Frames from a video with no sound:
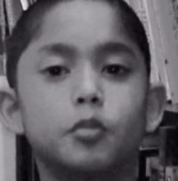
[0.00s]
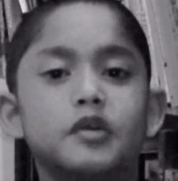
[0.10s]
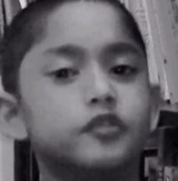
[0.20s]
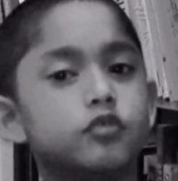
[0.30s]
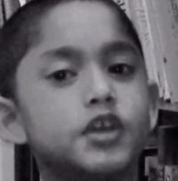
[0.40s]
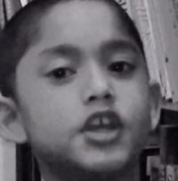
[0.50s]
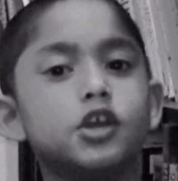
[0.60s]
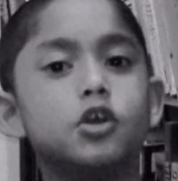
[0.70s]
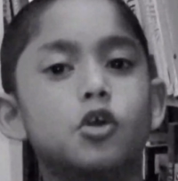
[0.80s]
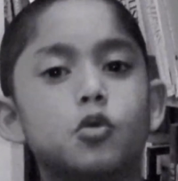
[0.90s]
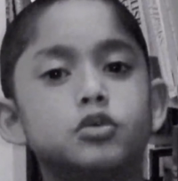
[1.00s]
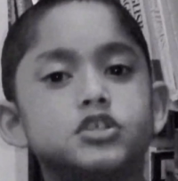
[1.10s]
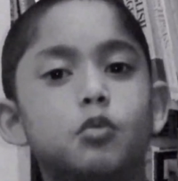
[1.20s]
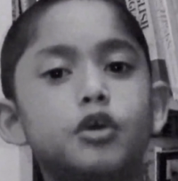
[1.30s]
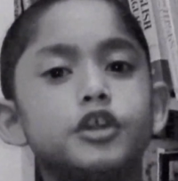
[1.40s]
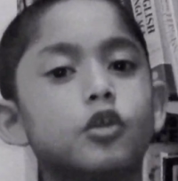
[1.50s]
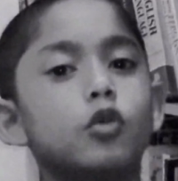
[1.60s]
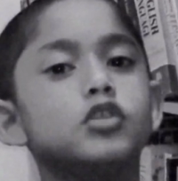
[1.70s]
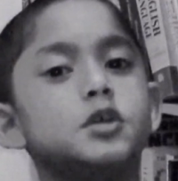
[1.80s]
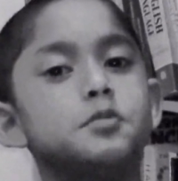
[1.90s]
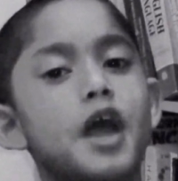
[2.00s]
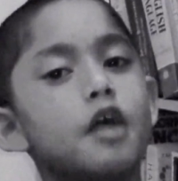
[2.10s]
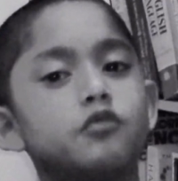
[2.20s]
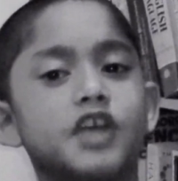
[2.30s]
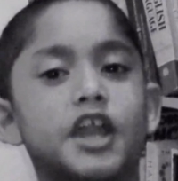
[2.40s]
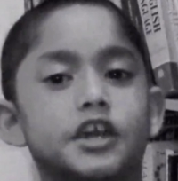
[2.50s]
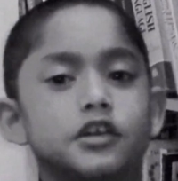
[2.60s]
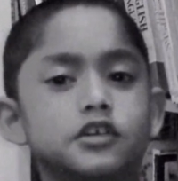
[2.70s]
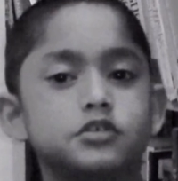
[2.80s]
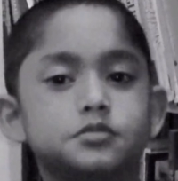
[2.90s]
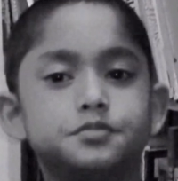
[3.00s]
And number three was the one and only Mary Anning.